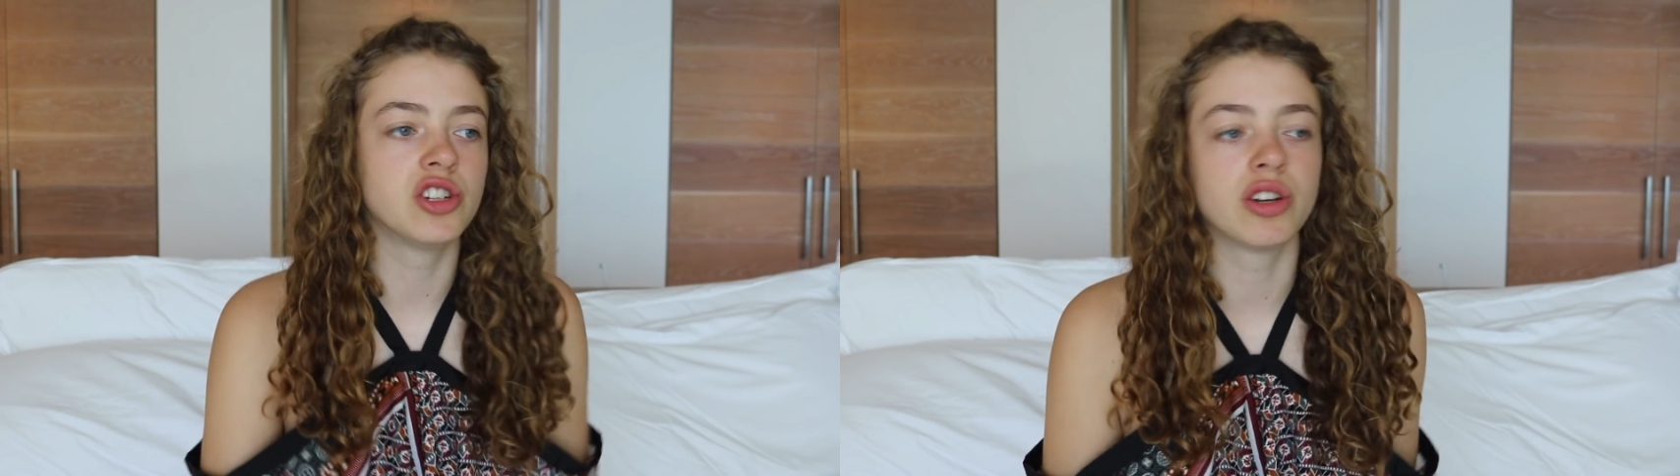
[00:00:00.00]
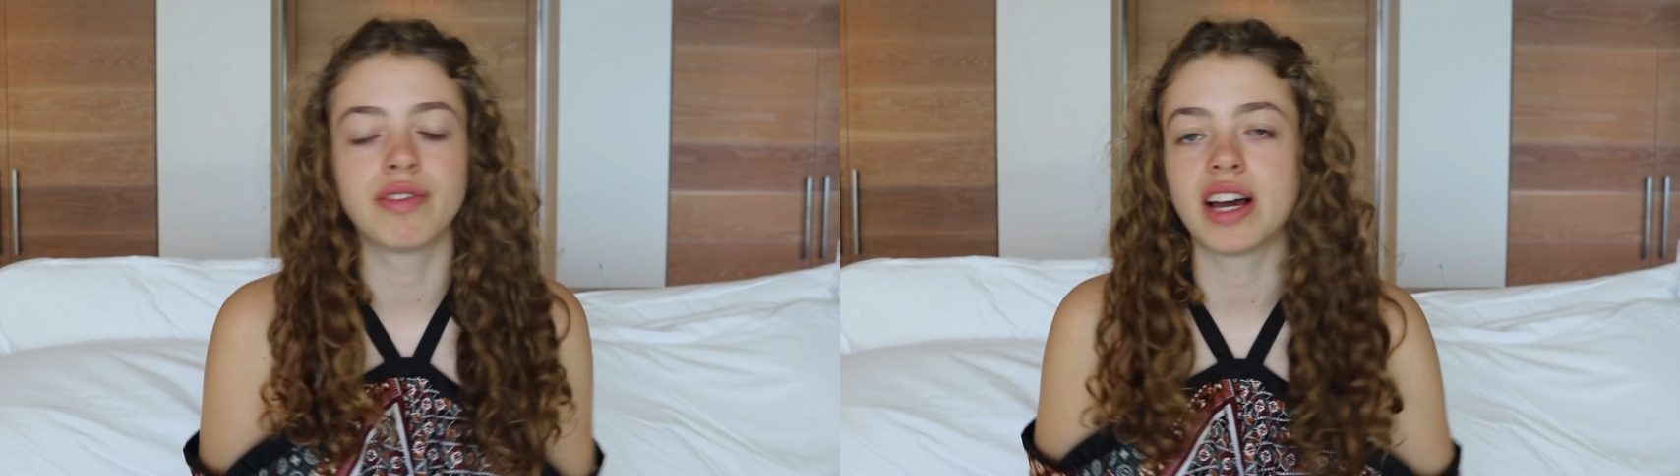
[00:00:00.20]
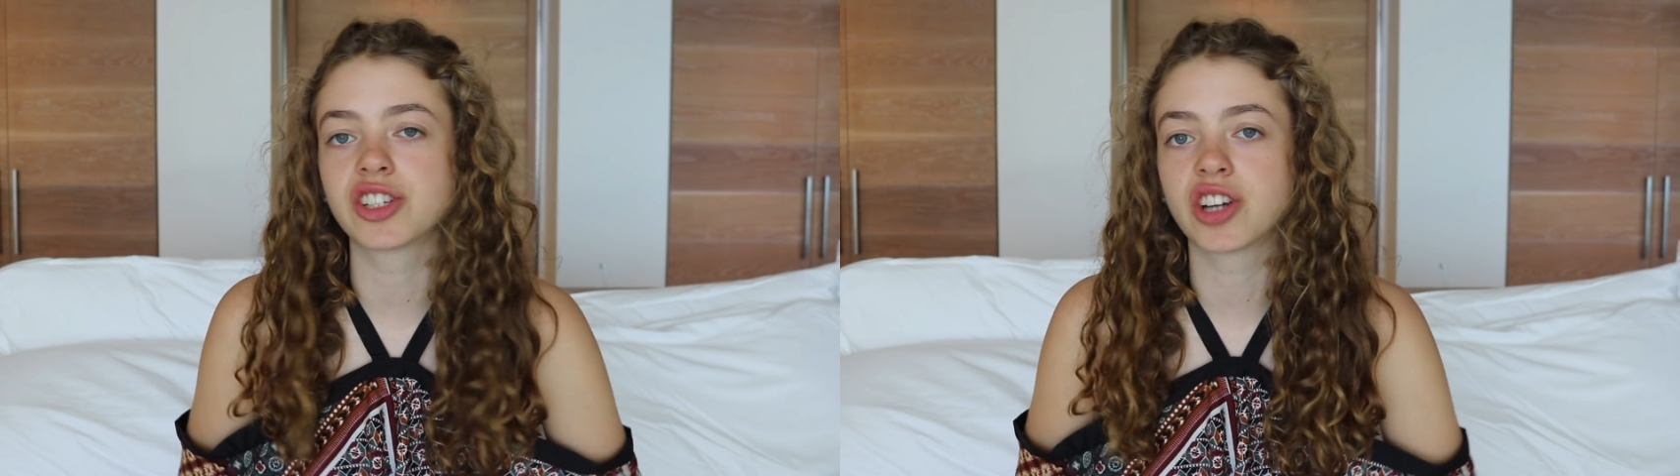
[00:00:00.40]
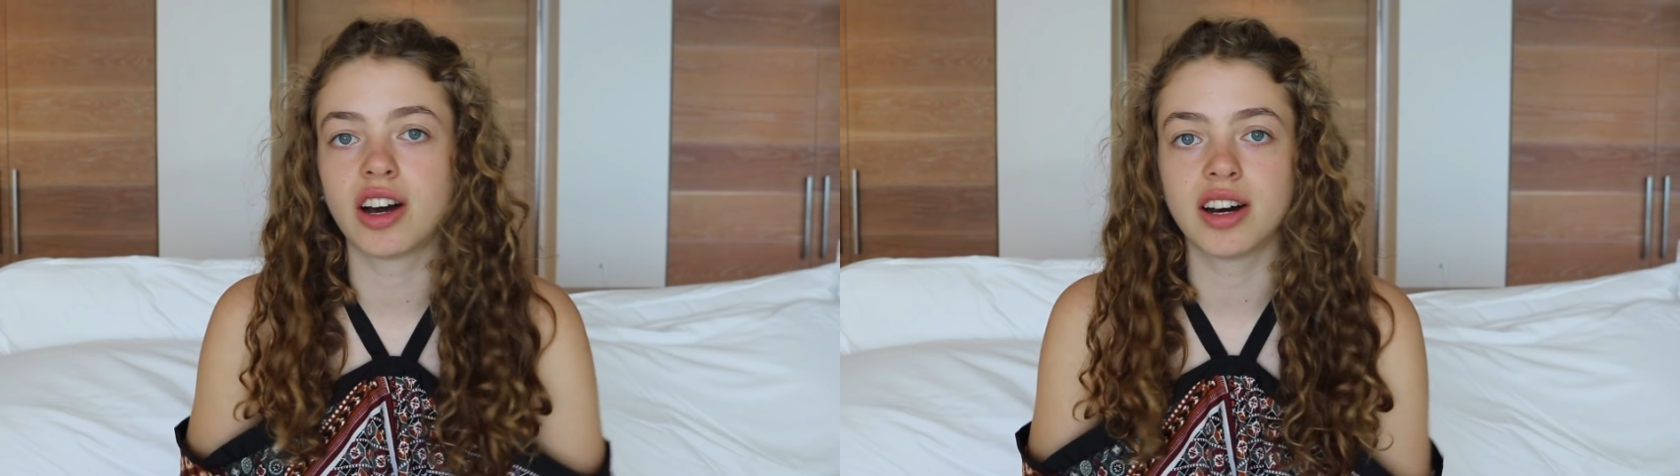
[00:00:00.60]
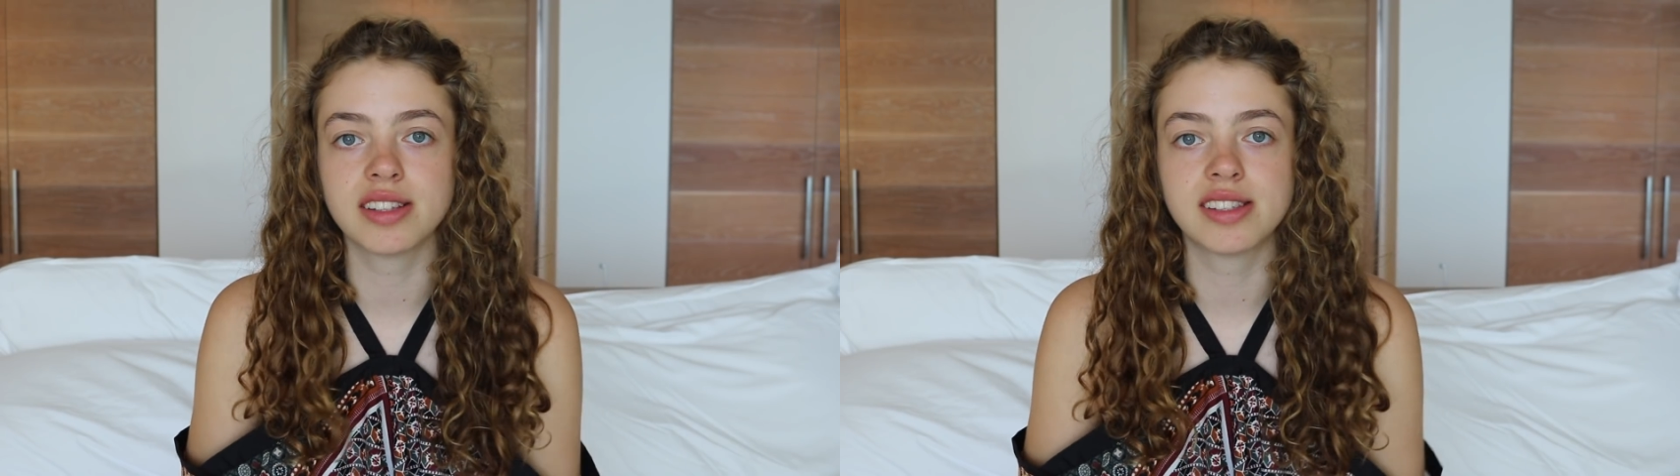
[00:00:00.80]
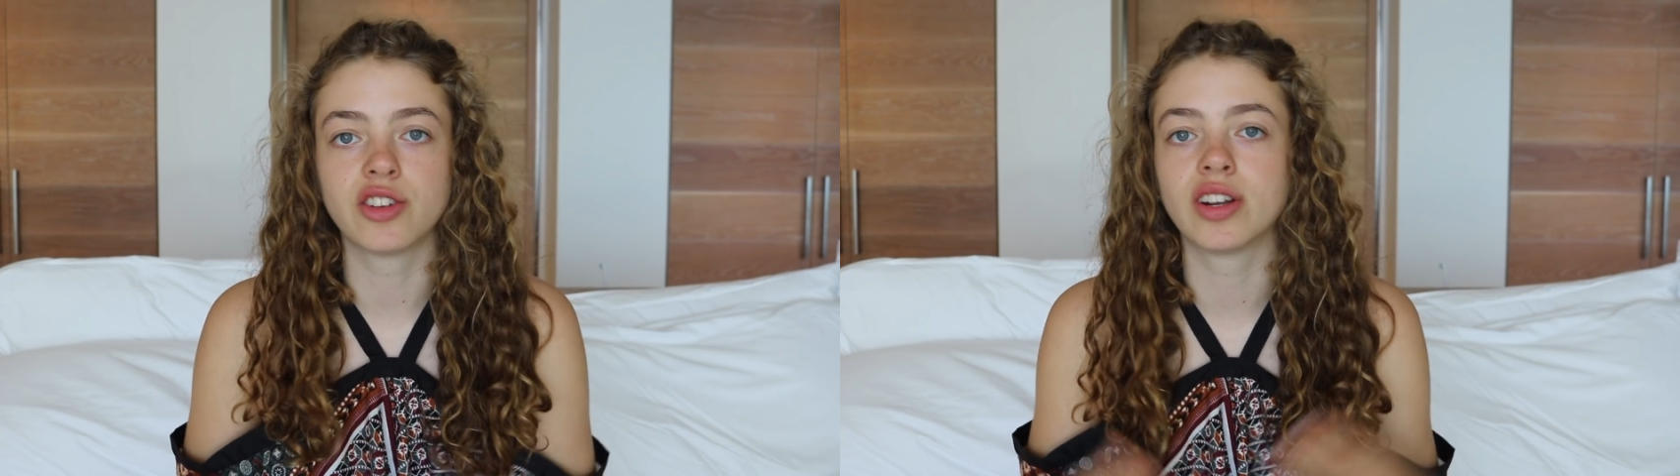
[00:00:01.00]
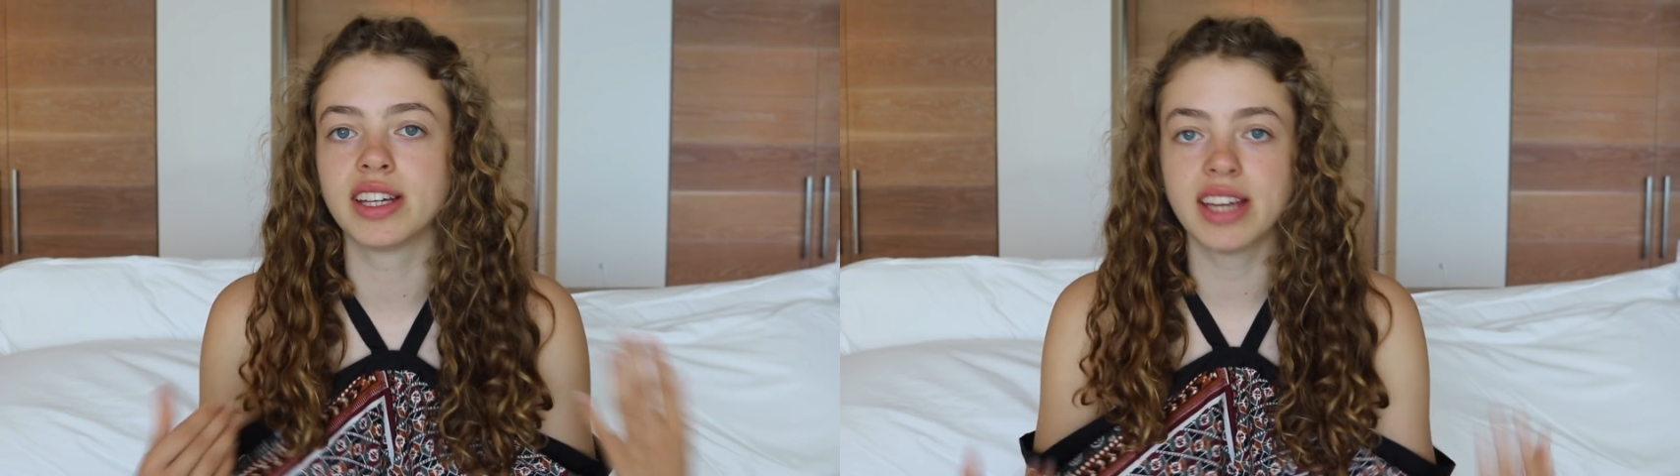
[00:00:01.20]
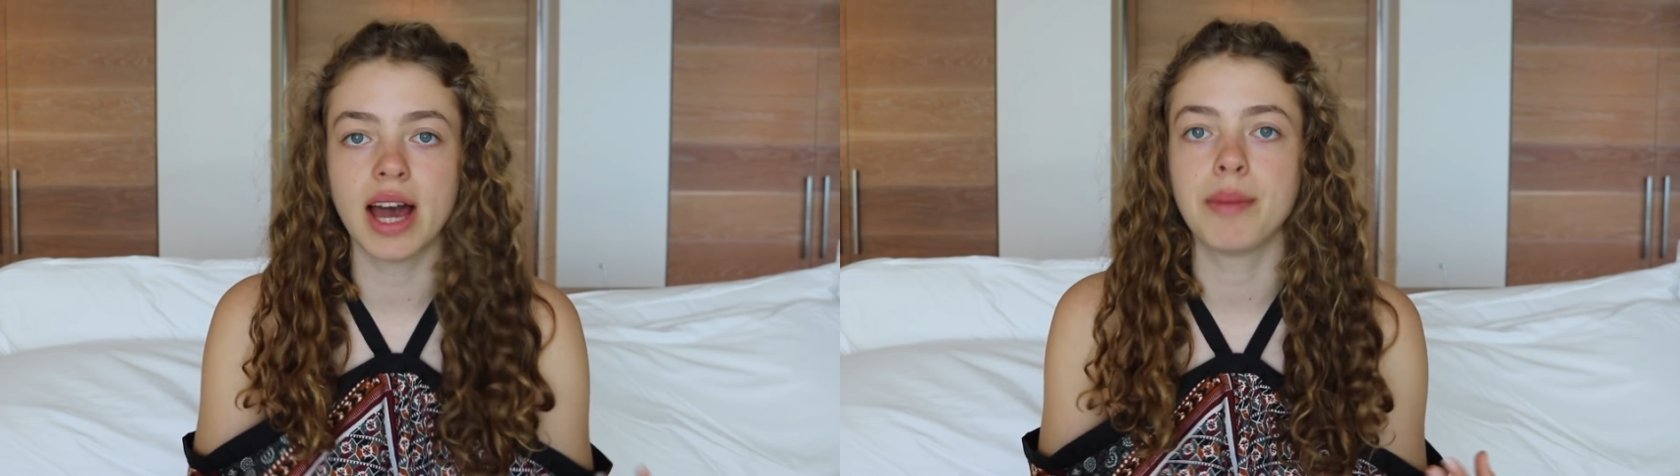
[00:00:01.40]
you do your flashcards, and you're
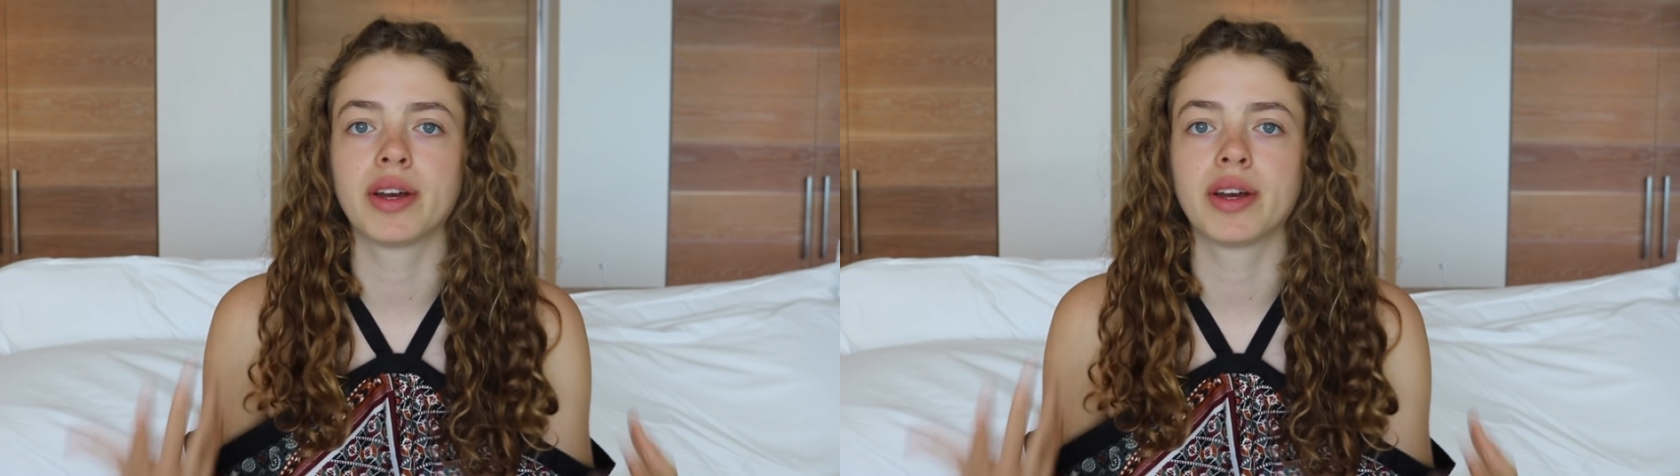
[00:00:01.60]
like, yeah,